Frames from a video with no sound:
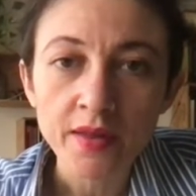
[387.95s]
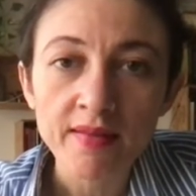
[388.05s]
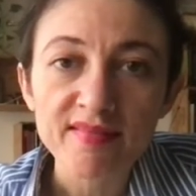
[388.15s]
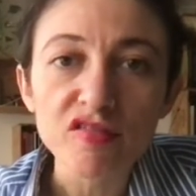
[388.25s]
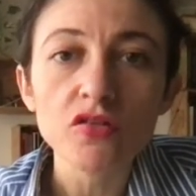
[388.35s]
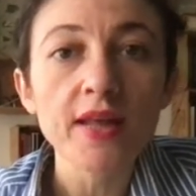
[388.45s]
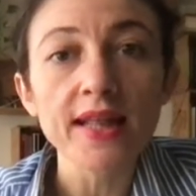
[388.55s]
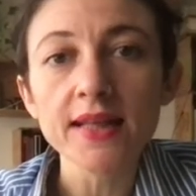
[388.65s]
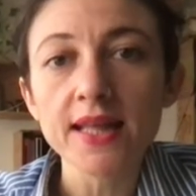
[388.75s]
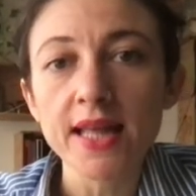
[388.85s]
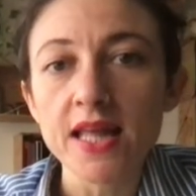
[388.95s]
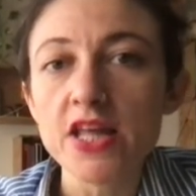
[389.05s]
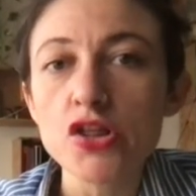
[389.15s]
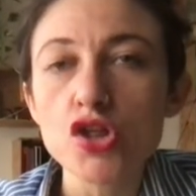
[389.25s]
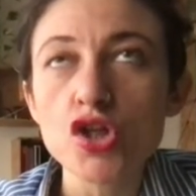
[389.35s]
So to get
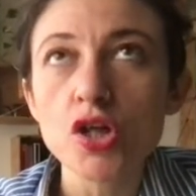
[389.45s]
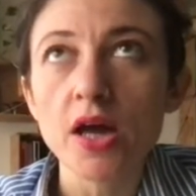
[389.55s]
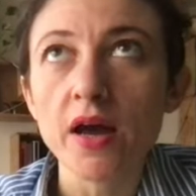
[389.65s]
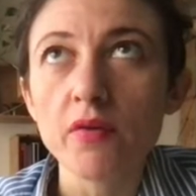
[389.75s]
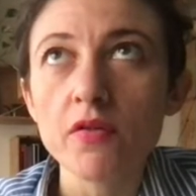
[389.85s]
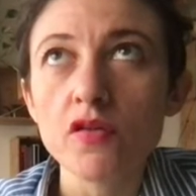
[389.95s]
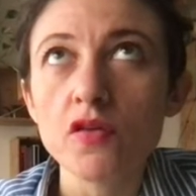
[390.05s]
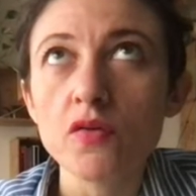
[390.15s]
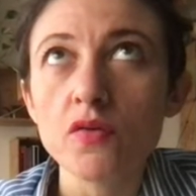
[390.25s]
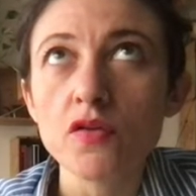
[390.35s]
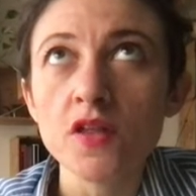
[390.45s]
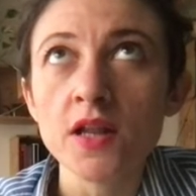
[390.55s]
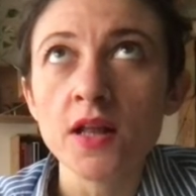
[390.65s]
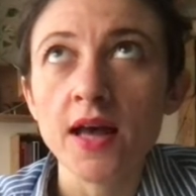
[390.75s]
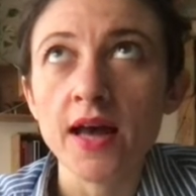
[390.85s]
gauge, I was using
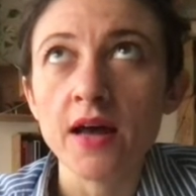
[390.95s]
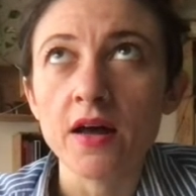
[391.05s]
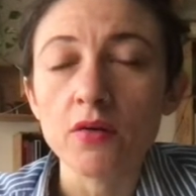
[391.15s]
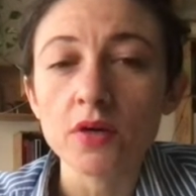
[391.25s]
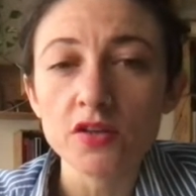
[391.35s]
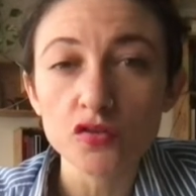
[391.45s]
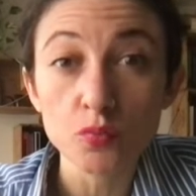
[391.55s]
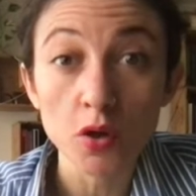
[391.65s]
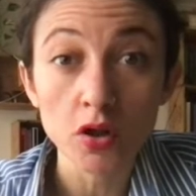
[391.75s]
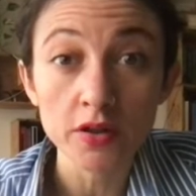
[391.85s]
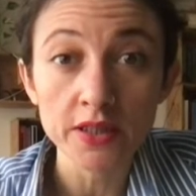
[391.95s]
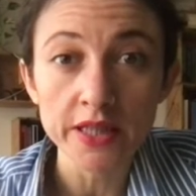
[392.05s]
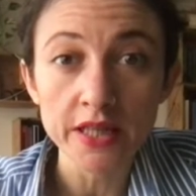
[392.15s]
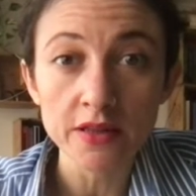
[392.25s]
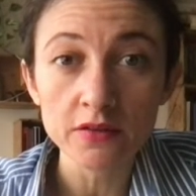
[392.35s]
quite small
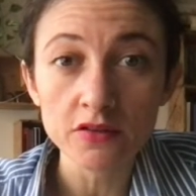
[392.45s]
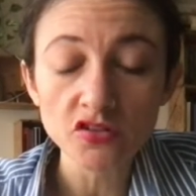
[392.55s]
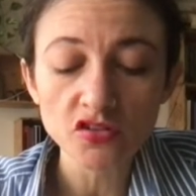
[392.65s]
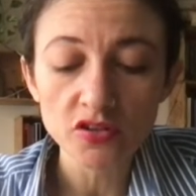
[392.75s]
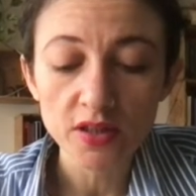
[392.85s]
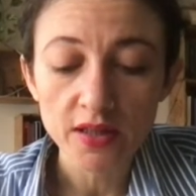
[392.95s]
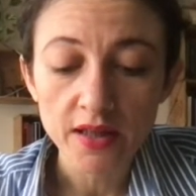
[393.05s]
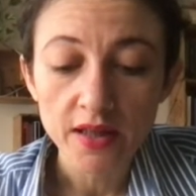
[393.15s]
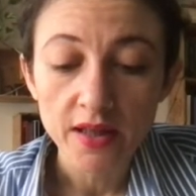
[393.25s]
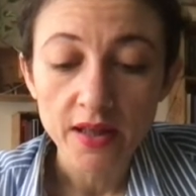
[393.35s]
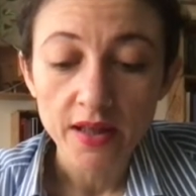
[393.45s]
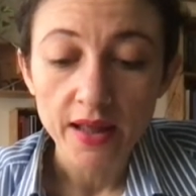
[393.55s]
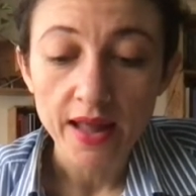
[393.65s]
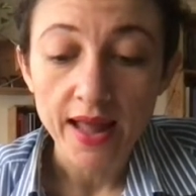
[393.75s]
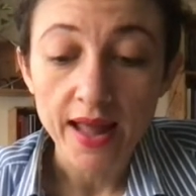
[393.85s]
needles,
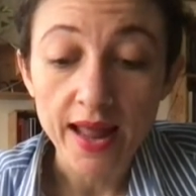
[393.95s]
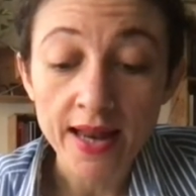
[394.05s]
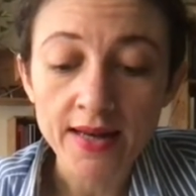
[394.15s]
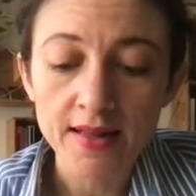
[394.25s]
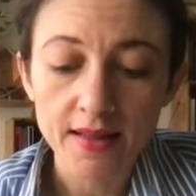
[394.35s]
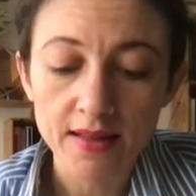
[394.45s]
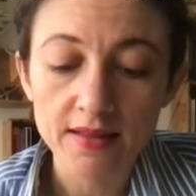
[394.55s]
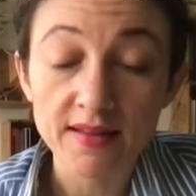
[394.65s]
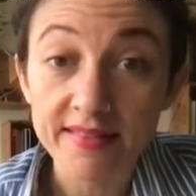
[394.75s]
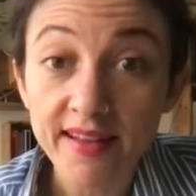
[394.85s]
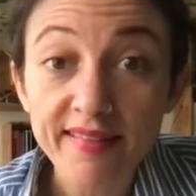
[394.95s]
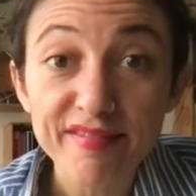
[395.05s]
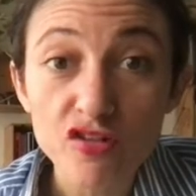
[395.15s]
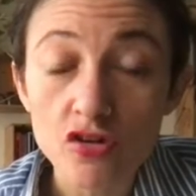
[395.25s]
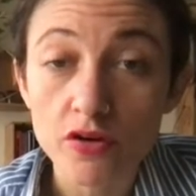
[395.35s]
and the
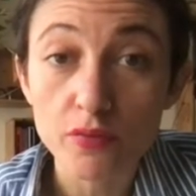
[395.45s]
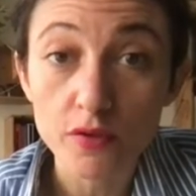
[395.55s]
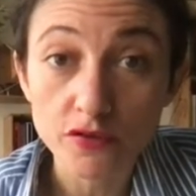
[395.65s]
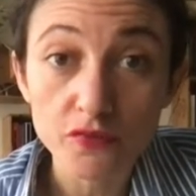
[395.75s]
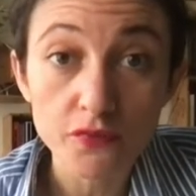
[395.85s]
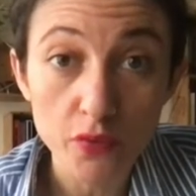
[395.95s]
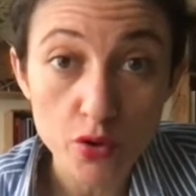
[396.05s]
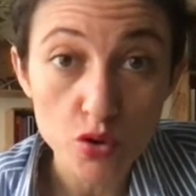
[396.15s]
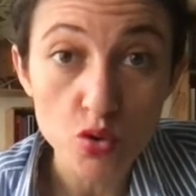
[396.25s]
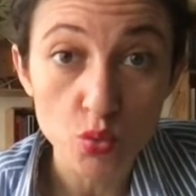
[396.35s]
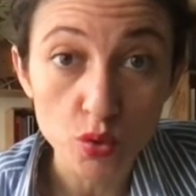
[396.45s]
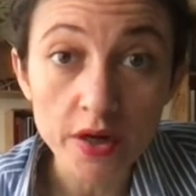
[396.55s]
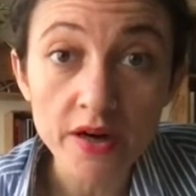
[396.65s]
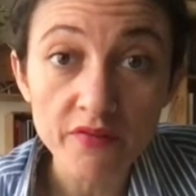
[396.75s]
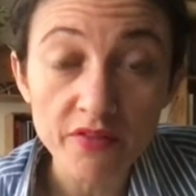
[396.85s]
texture was for
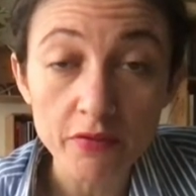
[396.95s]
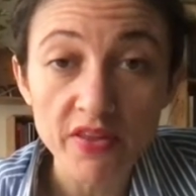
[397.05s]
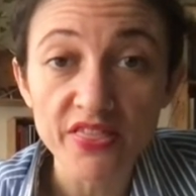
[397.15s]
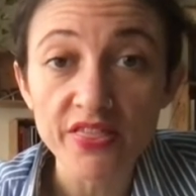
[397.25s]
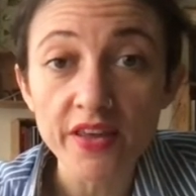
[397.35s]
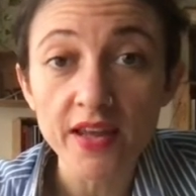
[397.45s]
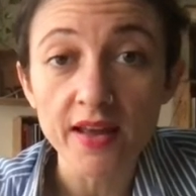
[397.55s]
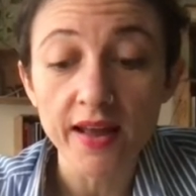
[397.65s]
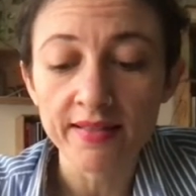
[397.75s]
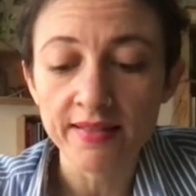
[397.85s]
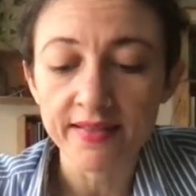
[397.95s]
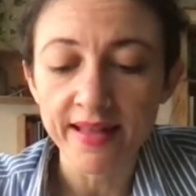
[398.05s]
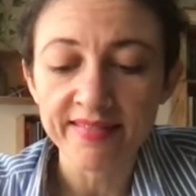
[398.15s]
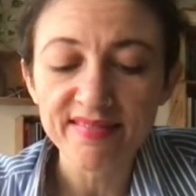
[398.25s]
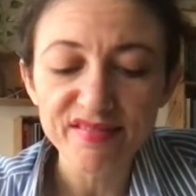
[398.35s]
sure very thick and
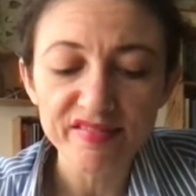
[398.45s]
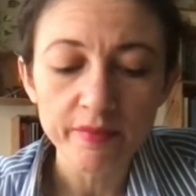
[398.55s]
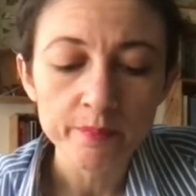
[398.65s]
dense.